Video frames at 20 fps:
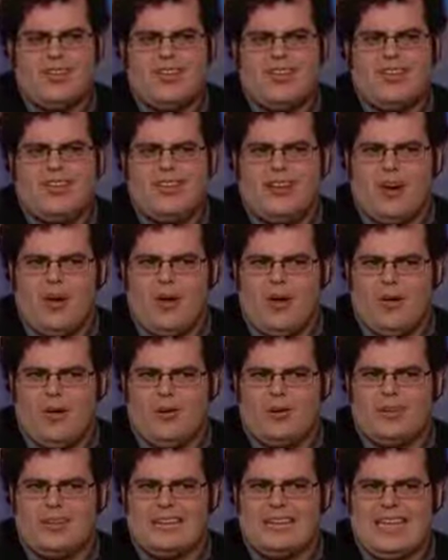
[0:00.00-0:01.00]
you
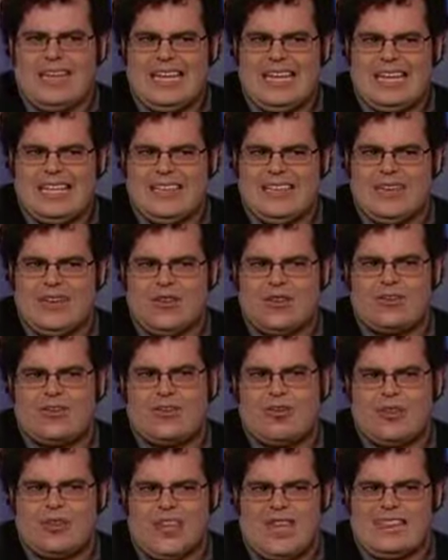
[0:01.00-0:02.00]
know, Lincoln years,
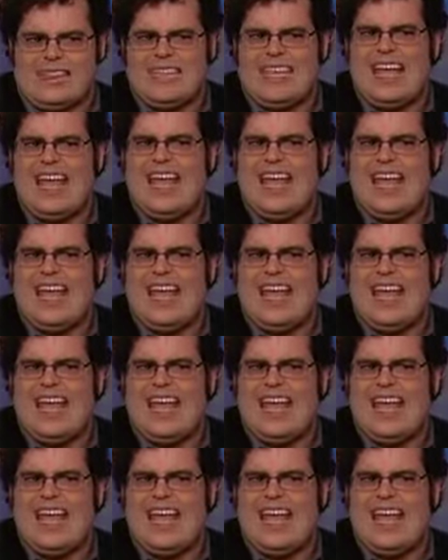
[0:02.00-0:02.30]
towards like the